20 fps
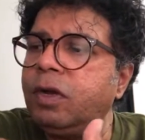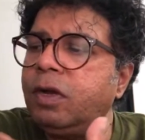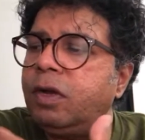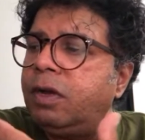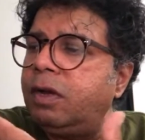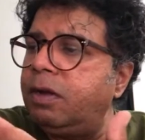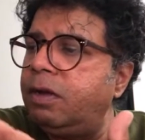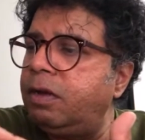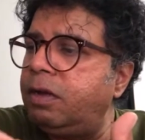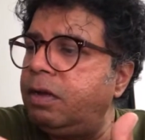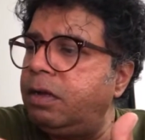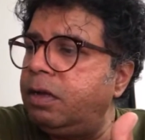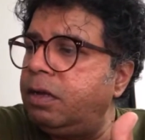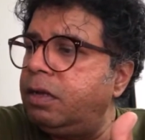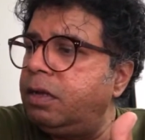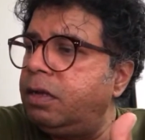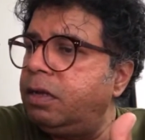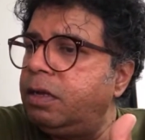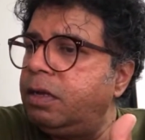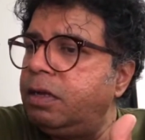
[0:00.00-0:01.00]
a
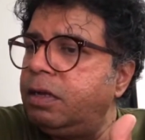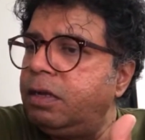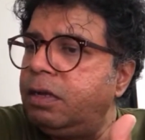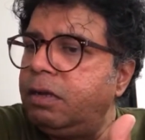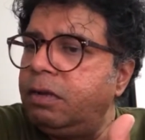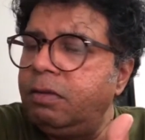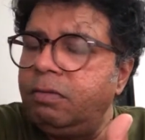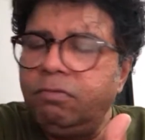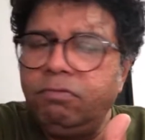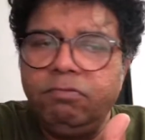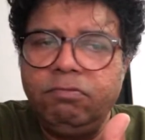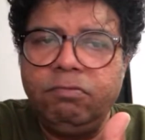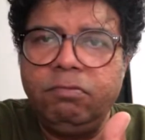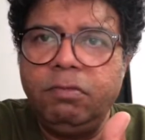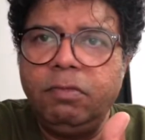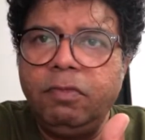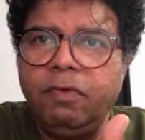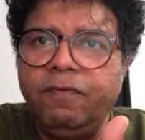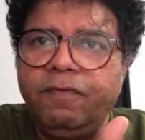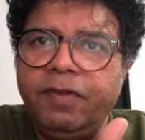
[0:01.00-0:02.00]

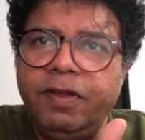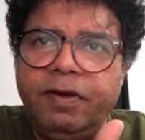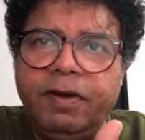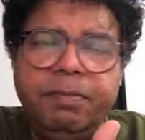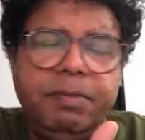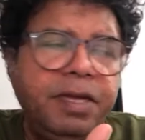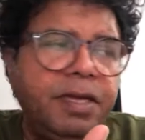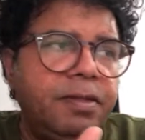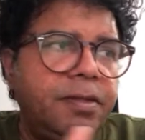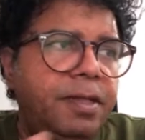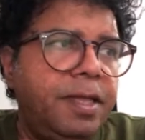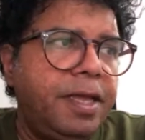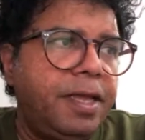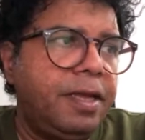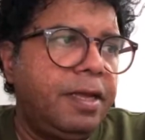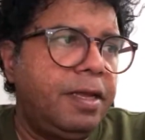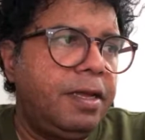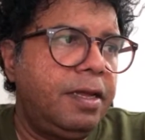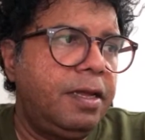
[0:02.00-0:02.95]
very big thing.